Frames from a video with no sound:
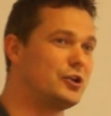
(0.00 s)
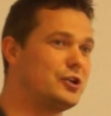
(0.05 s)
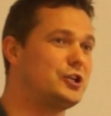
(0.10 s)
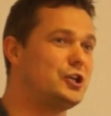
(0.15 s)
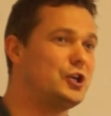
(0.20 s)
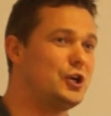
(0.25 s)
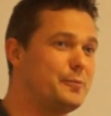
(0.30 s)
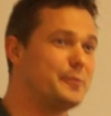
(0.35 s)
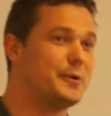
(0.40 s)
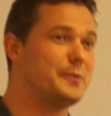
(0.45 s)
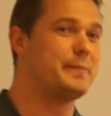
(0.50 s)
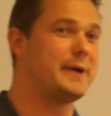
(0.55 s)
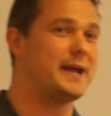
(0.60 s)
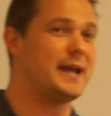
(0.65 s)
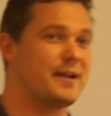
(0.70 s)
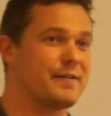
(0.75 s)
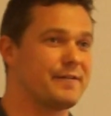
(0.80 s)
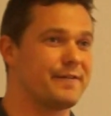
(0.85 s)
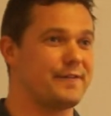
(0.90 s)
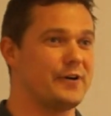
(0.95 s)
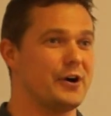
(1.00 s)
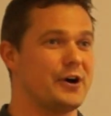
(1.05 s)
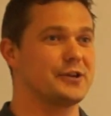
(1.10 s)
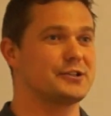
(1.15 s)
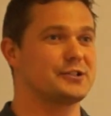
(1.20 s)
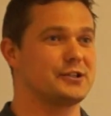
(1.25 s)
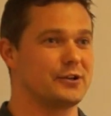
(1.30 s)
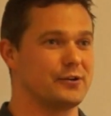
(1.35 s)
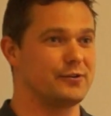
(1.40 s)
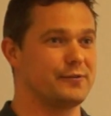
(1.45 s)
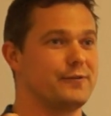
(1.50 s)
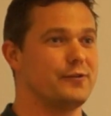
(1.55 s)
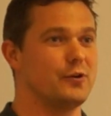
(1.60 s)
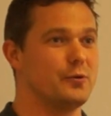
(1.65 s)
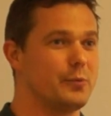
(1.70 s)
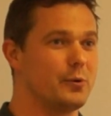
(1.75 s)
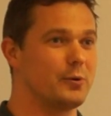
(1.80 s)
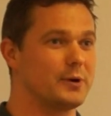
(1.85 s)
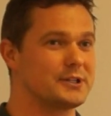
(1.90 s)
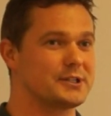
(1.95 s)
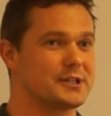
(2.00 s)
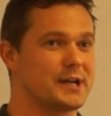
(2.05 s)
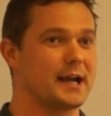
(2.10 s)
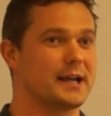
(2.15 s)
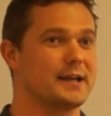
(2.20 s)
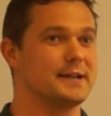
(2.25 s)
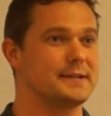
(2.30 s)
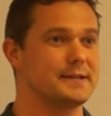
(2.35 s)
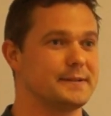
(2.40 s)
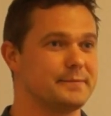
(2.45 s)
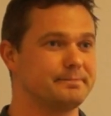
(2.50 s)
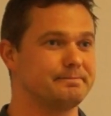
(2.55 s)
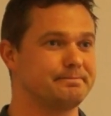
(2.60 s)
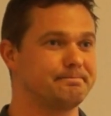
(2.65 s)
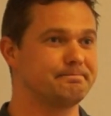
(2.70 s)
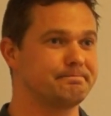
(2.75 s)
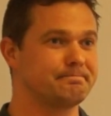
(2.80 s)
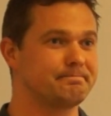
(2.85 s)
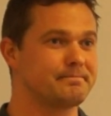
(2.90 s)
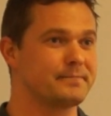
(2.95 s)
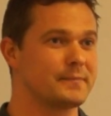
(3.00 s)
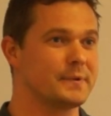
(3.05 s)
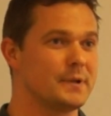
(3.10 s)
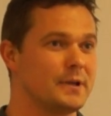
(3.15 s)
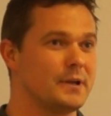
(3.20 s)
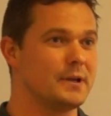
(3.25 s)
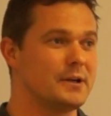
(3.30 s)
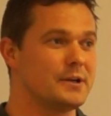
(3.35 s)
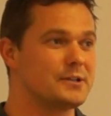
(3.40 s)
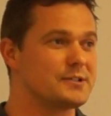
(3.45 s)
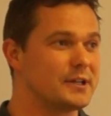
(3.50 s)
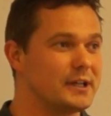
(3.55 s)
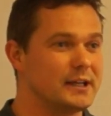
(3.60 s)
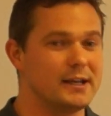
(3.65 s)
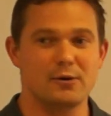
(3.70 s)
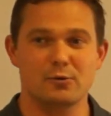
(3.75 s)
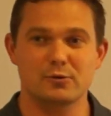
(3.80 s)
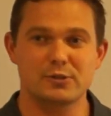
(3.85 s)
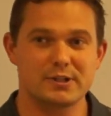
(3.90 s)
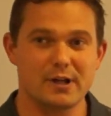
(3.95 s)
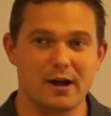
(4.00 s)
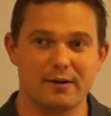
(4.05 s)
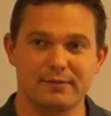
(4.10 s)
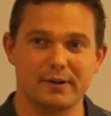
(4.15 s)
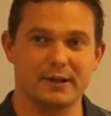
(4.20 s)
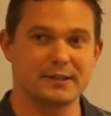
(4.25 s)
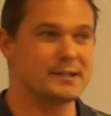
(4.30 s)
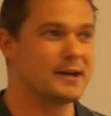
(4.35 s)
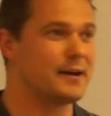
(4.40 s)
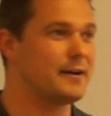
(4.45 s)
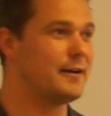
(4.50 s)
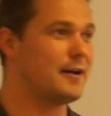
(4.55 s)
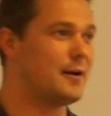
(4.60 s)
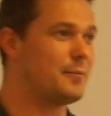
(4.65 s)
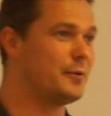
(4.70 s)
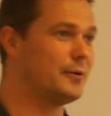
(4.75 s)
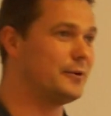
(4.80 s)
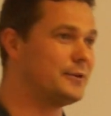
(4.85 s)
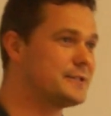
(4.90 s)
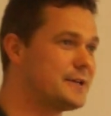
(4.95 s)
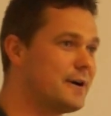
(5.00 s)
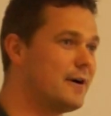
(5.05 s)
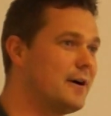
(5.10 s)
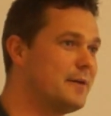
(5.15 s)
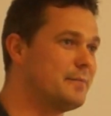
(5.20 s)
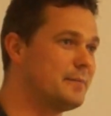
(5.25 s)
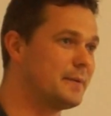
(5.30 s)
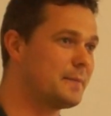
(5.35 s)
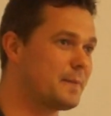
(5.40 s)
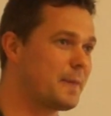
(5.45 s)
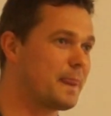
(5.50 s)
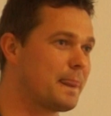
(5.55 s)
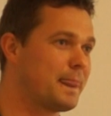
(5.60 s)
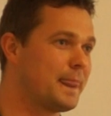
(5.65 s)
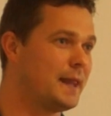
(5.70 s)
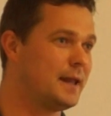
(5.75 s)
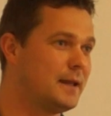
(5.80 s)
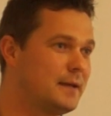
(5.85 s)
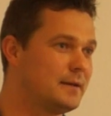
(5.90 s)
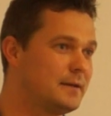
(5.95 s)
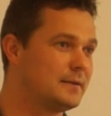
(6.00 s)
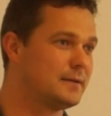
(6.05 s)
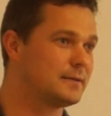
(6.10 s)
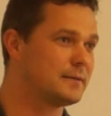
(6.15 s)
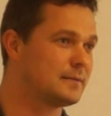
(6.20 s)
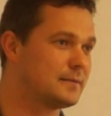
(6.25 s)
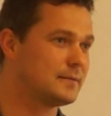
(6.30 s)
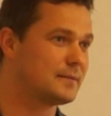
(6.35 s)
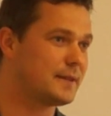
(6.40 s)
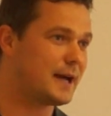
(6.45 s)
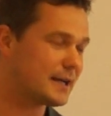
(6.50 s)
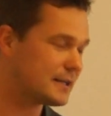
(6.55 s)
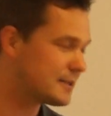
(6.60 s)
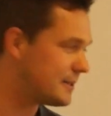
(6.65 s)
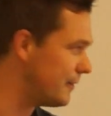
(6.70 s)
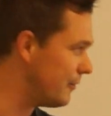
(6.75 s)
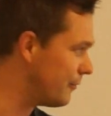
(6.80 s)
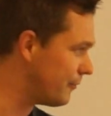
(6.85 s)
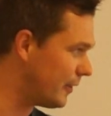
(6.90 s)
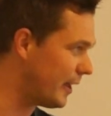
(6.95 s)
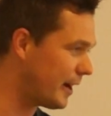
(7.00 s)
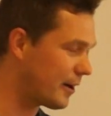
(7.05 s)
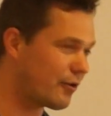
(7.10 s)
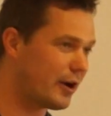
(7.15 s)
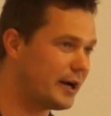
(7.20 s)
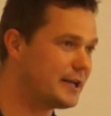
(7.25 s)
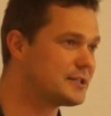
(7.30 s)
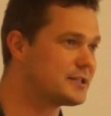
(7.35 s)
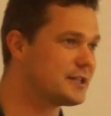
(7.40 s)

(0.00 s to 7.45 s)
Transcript: good human being first, a good footballer second. It's the little stuff like turning up on time. Thanks Neil for that great